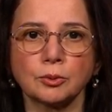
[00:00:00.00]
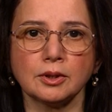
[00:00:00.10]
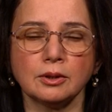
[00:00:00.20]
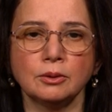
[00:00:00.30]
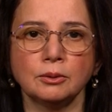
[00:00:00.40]

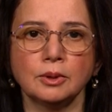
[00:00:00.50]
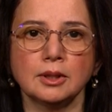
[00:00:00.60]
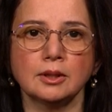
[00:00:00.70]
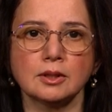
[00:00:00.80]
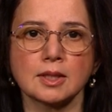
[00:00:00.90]
you
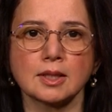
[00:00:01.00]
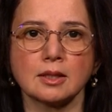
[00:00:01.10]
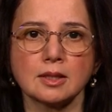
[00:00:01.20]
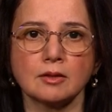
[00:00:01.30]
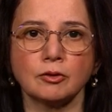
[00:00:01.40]
and
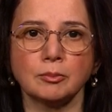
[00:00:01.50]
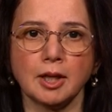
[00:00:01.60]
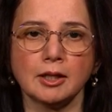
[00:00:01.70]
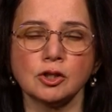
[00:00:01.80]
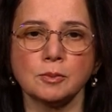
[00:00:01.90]
discuss different
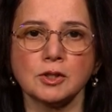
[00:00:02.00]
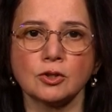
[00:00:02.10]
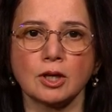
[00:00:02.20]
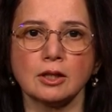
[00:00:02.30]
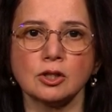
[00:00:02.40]
management
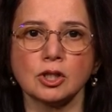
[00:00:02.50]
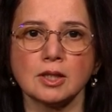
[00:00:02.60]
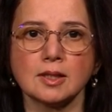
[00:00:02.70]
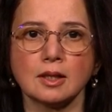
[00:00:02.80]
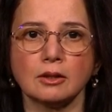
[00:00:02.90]

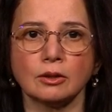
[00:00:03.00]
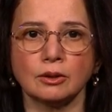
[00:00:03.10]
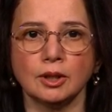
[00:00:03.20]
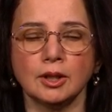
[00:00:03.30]
strategies that are